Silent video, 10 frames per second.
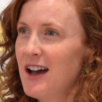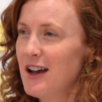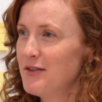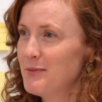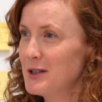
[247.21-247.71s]

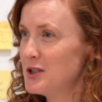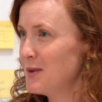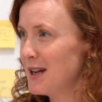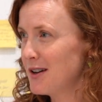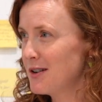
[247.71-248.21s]
I've been
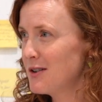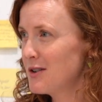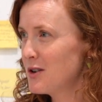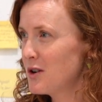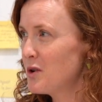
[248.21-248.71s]
doing
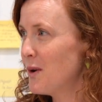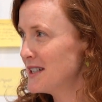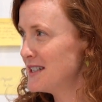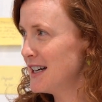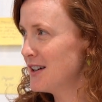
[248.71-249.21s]

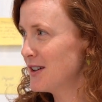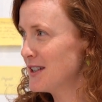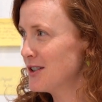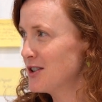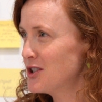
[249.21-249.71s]
quantitative
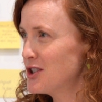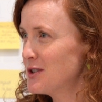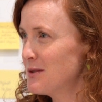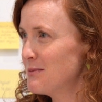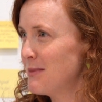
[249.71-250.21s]

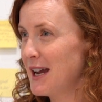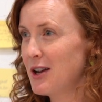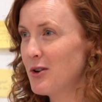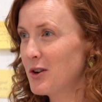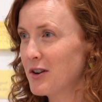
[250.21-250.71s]
research my
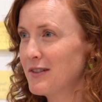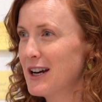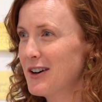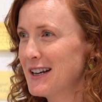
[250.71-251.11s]
whole career,